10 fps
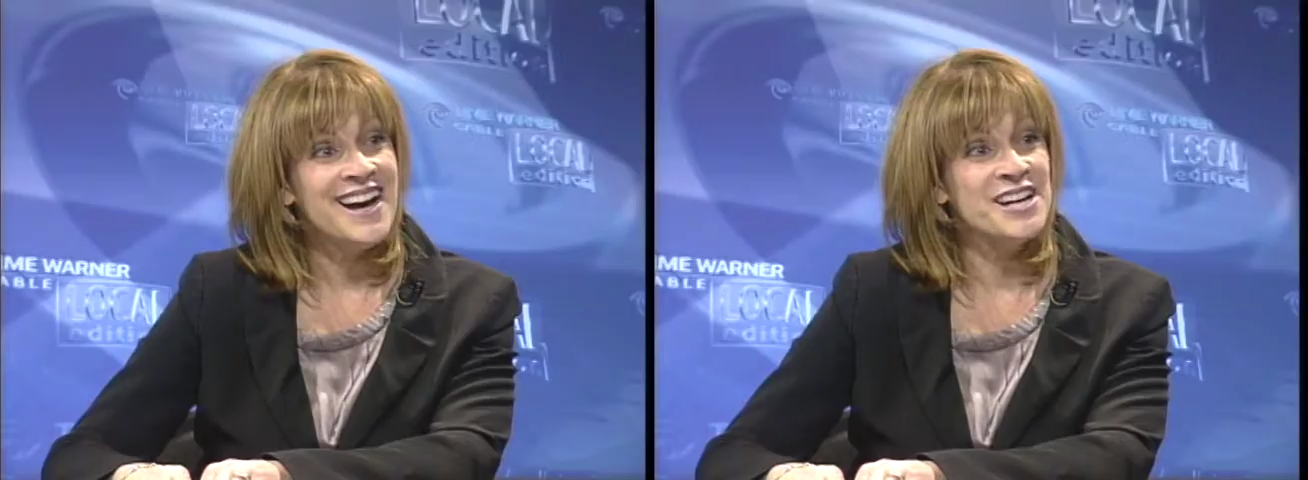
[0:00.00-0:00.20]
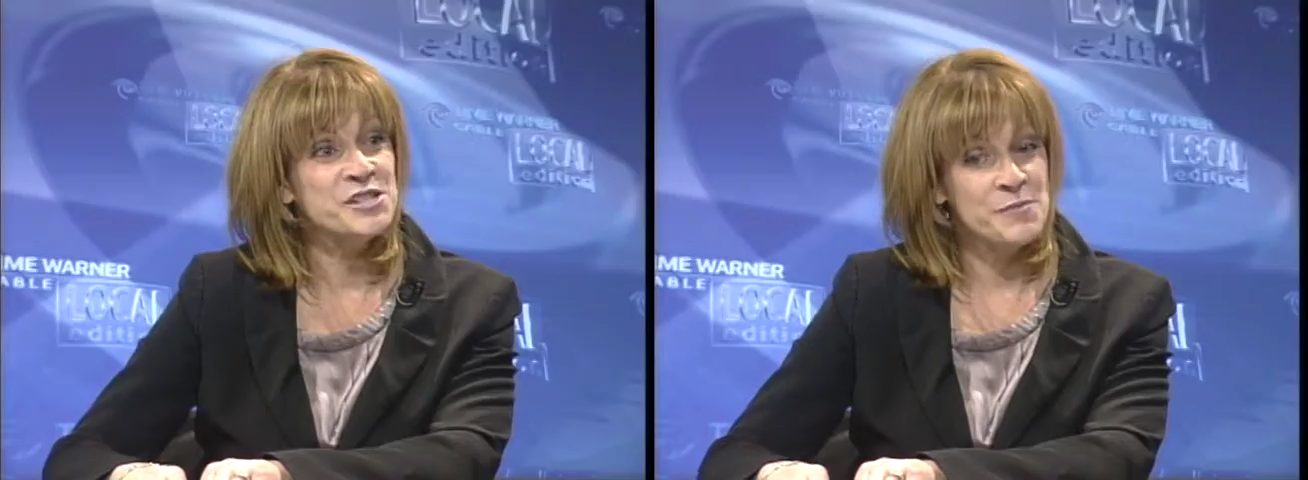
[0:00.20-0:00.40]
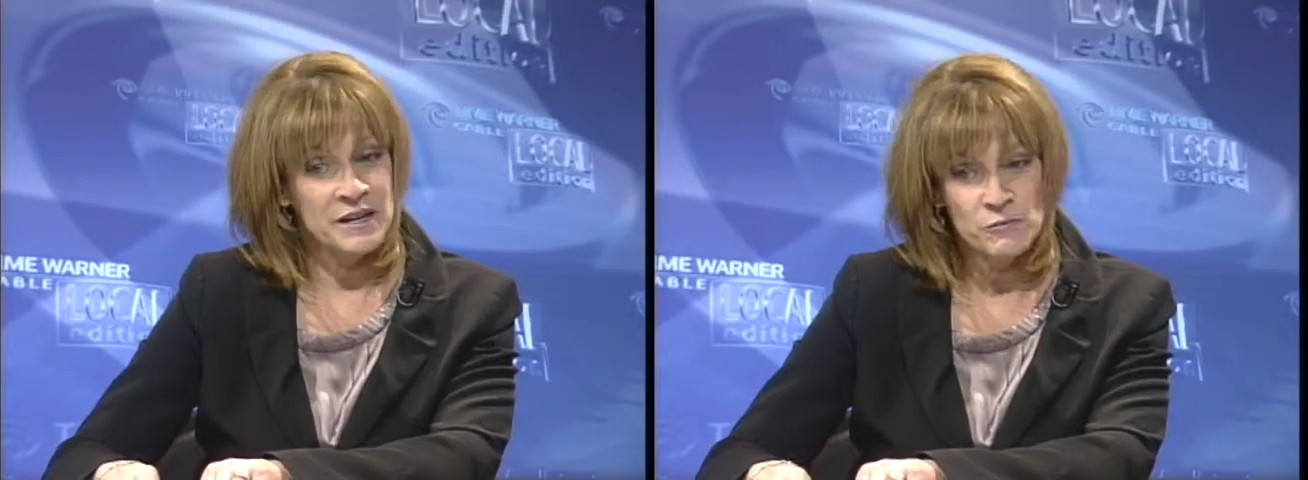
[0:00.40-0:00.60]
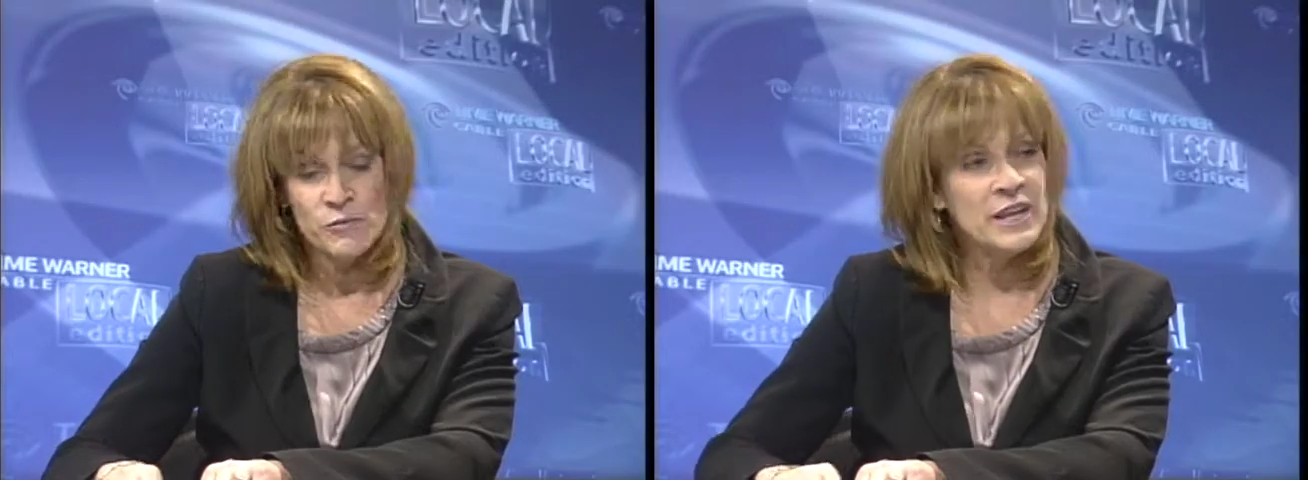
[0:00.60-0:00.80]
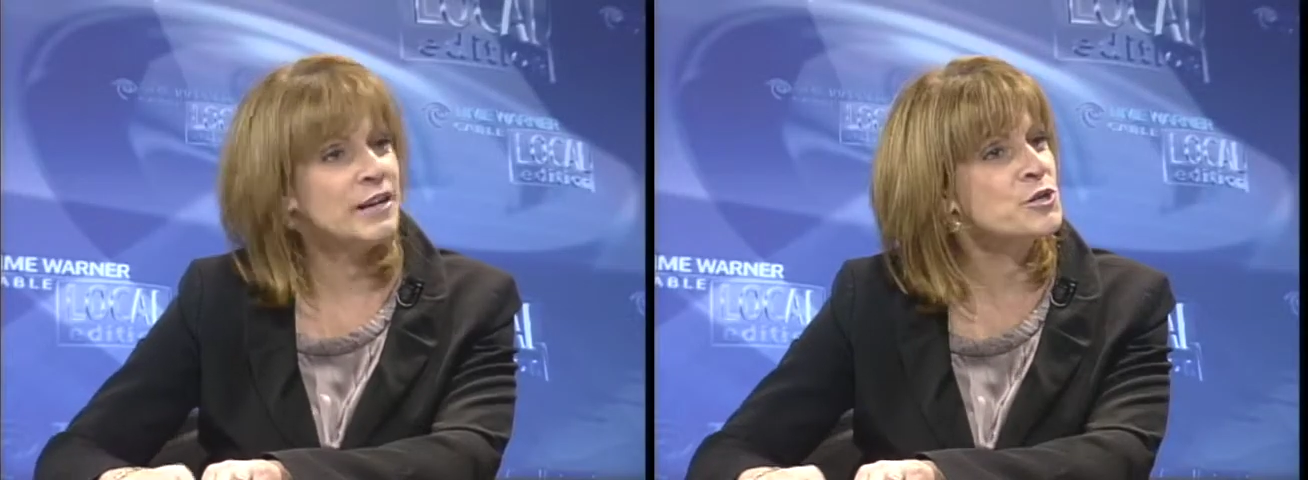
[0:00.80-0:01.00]
uh,
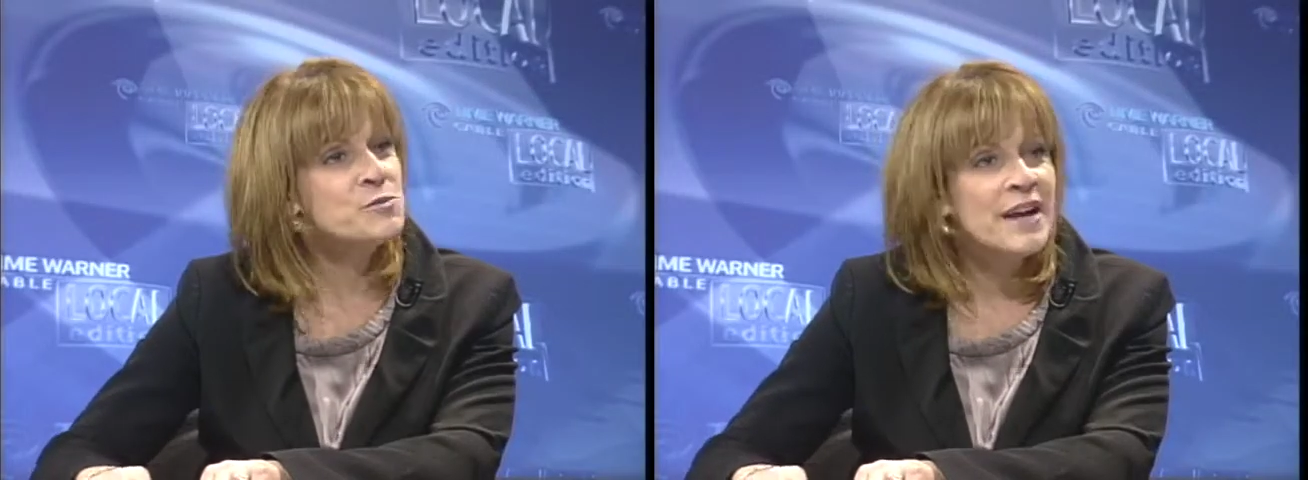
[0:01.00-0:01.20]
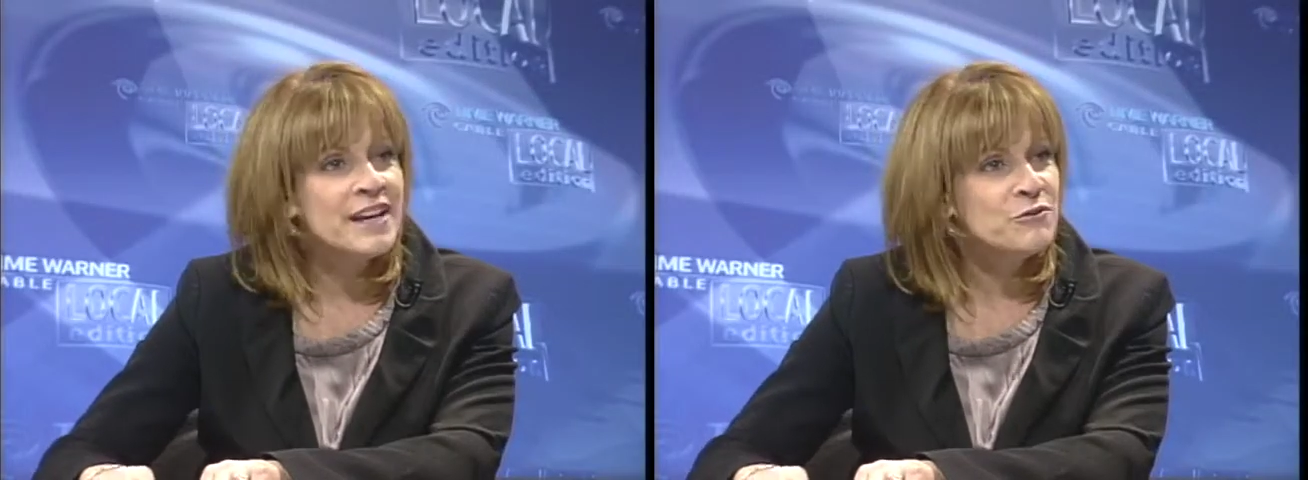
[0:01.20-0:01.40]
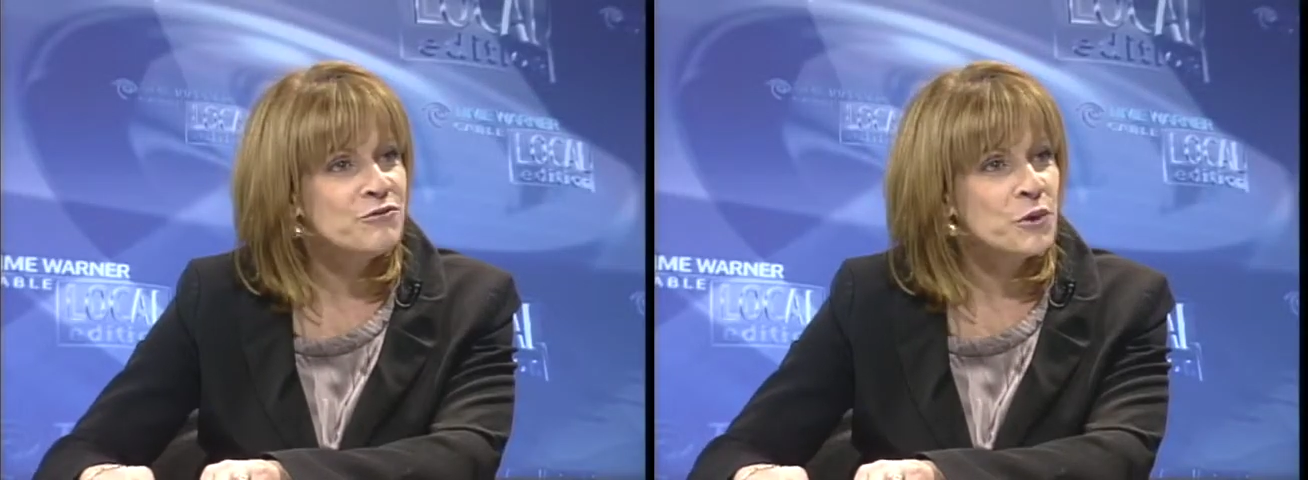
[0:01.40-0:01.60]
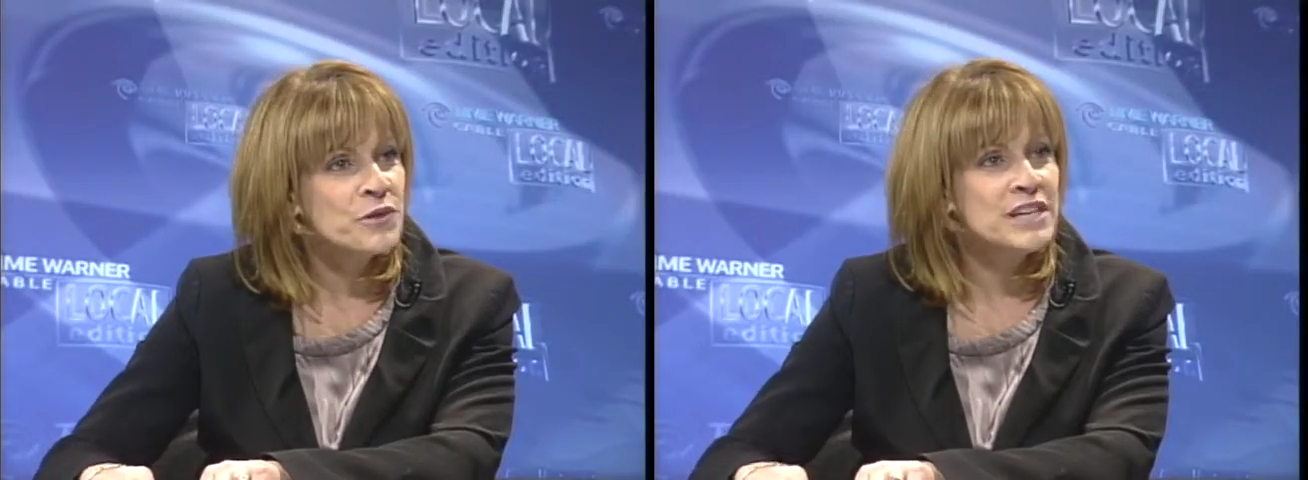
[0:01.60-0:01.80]
letters back and forth.